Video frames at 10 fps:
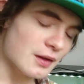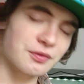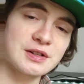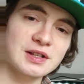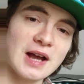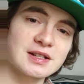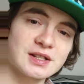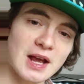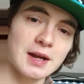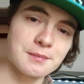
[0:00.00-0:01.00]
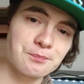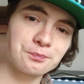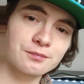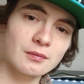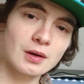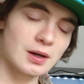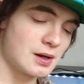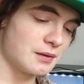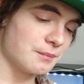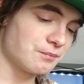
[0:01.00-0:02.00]
this guy said
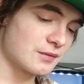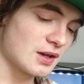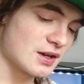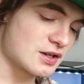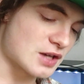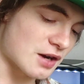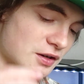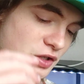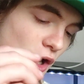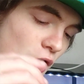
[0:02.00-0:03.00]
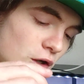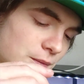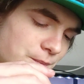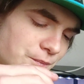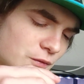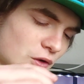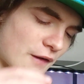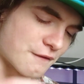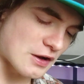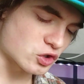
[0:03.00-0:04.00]
carrots aren't
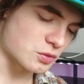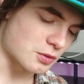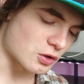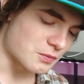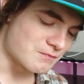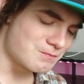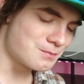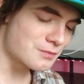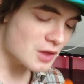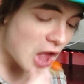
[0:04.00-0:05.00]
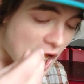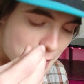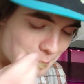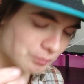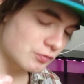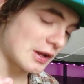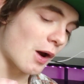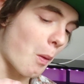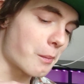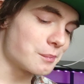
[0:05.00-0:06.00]
a vegetable.
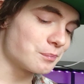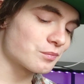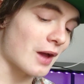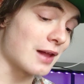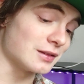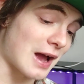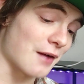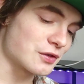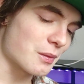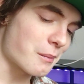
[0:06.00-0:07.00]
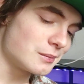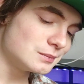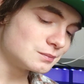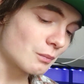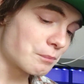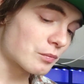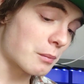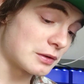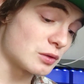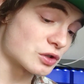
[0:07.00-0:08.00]
Now, I laughed,
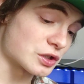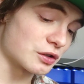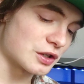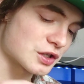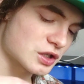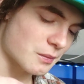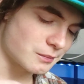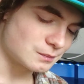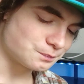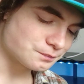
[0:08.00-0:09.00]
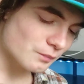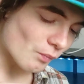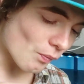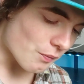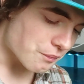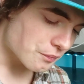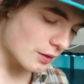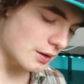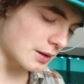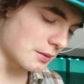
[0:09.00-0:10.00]
but he was serious.
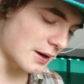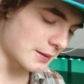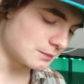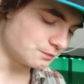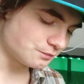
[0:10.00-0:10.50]
And I'm like,